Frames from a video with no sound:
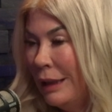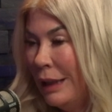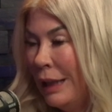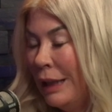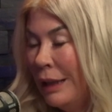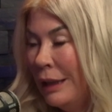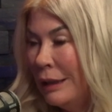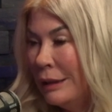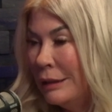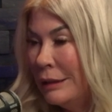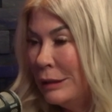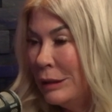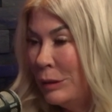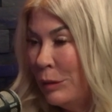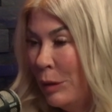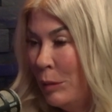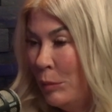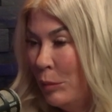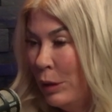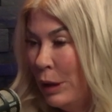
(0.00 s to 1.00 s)
and
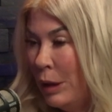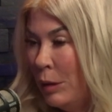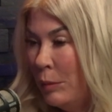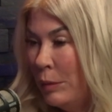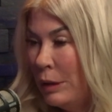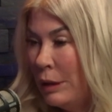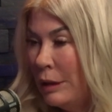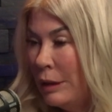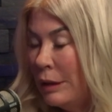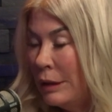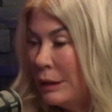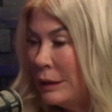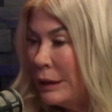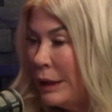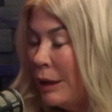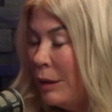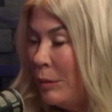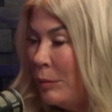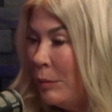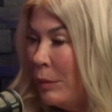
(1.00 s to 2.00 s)
so I'm working with the
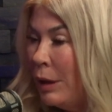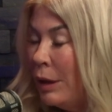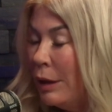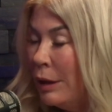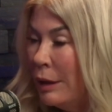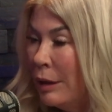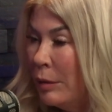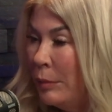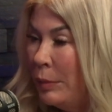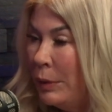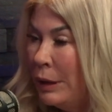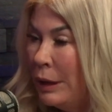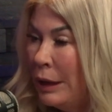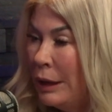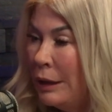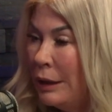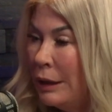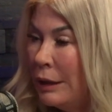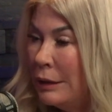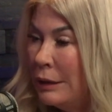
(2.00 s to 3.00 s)
same
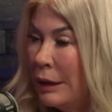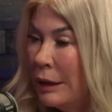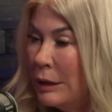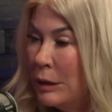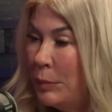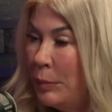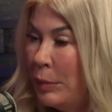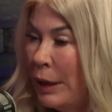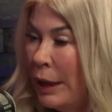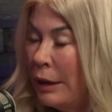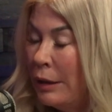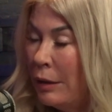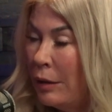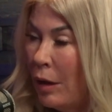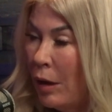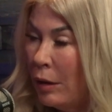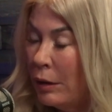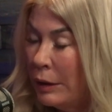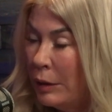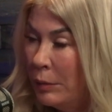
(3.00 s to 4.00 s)
company that does Planet
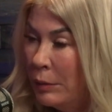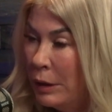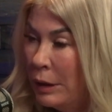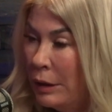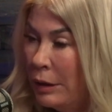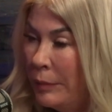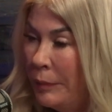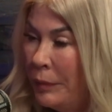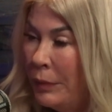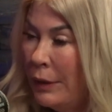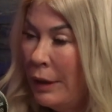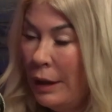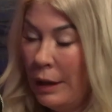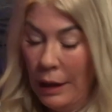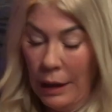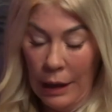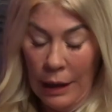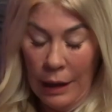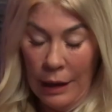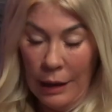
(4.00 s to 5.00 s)
Hollywood
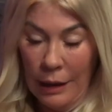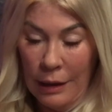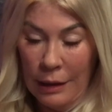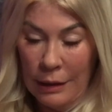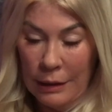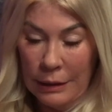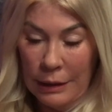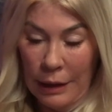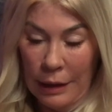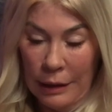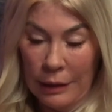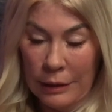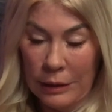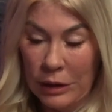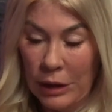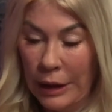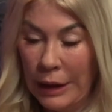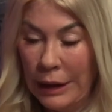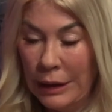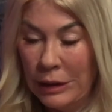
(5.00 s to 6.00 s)
and
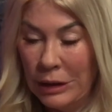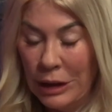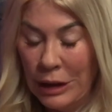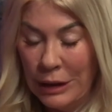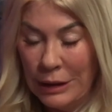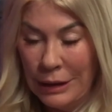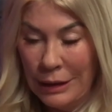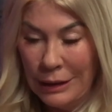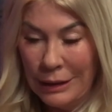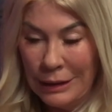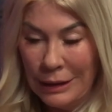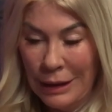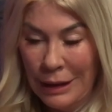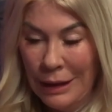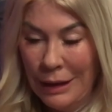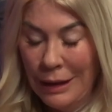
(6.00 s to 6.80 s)
Chuck E. Cheese's.